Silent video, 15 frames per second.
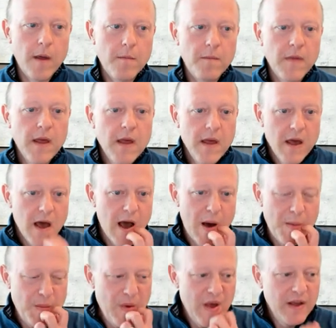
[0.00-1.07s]
them
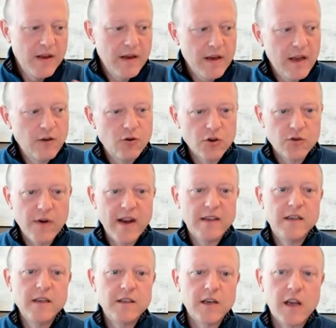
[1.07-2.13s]
um, interest
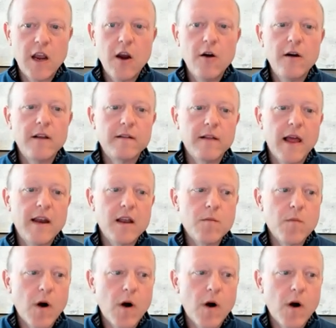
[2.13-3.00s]
rates in securities lending